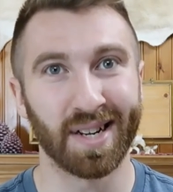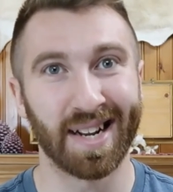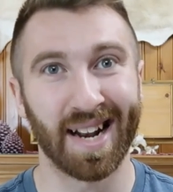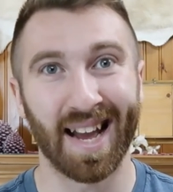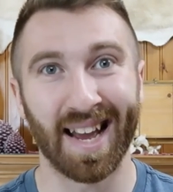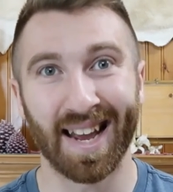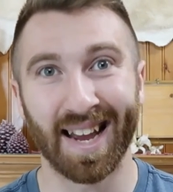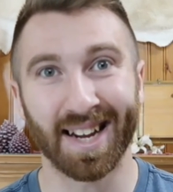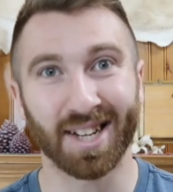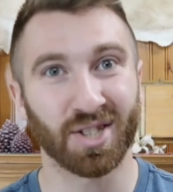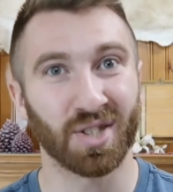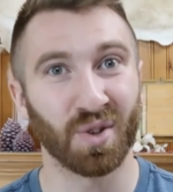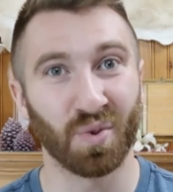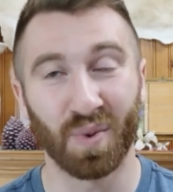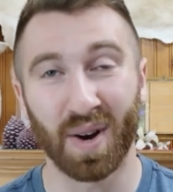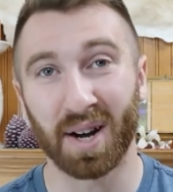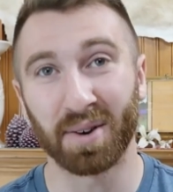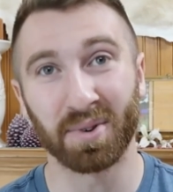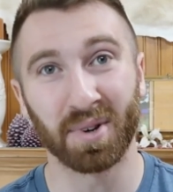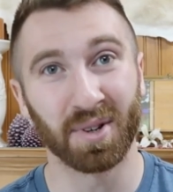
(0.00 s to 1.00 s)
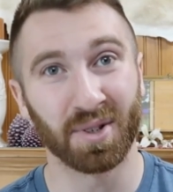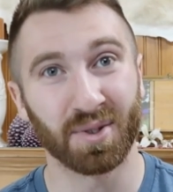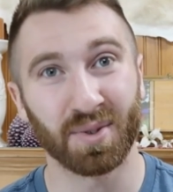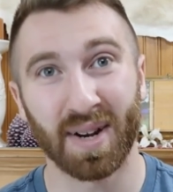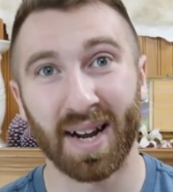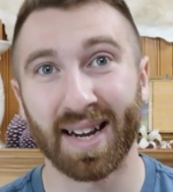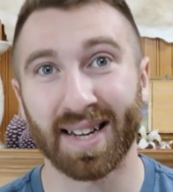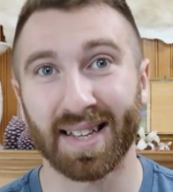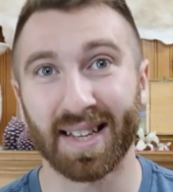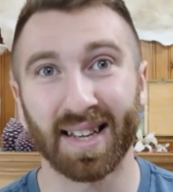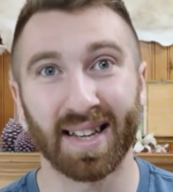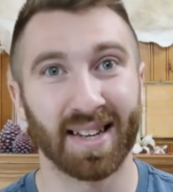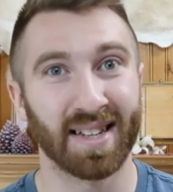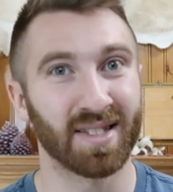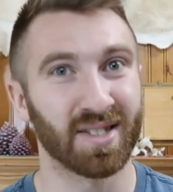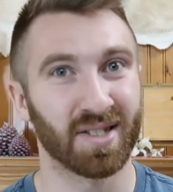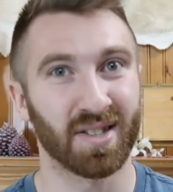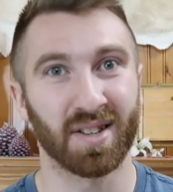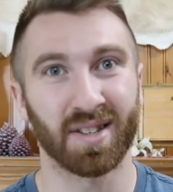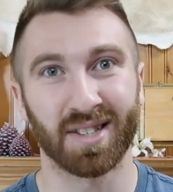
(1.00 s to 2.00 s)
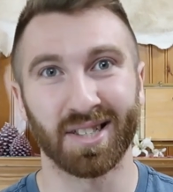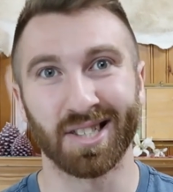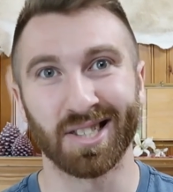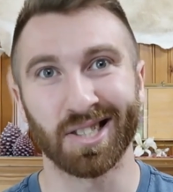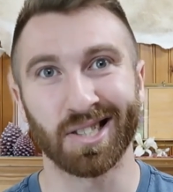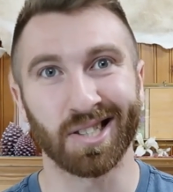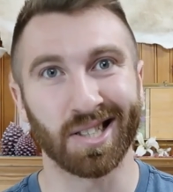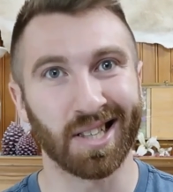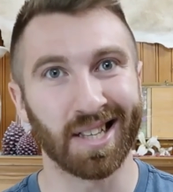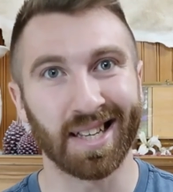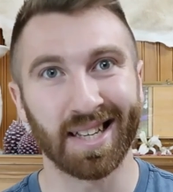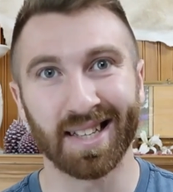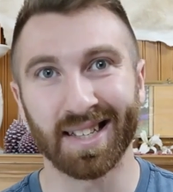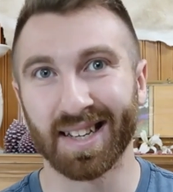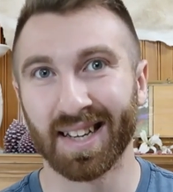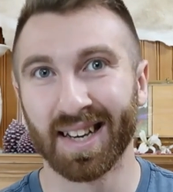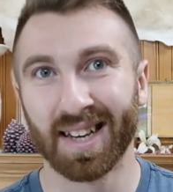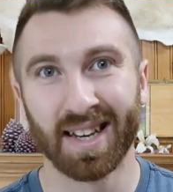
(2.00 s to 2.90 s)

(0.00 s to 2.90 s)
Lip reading: And actually, while we were tracking it, it started to sleet